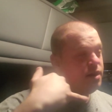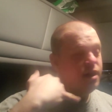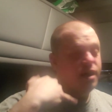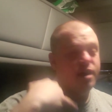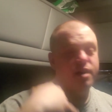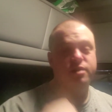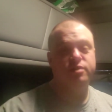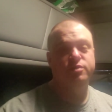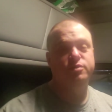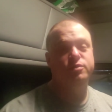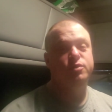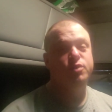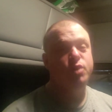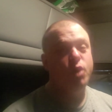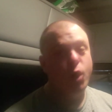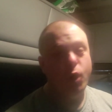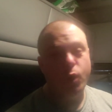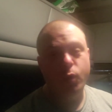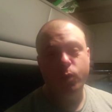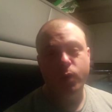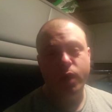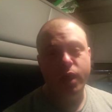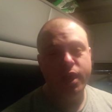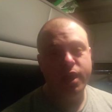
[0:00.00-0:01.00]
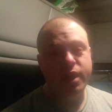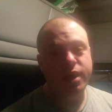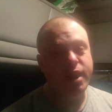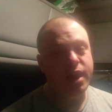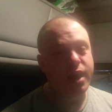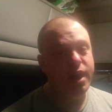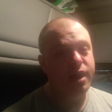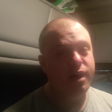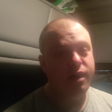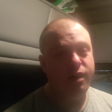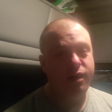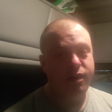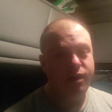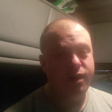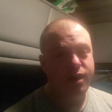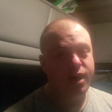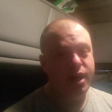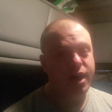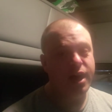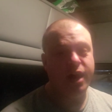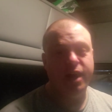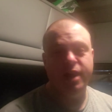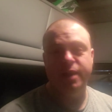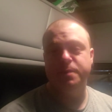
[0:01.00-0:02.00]
there's no way in hell
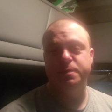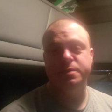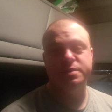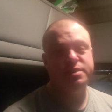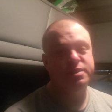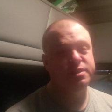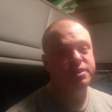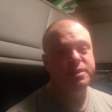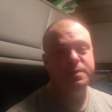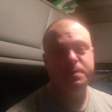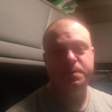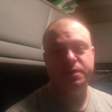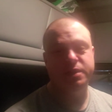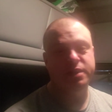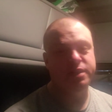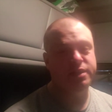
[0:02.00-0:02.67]
I am sleeping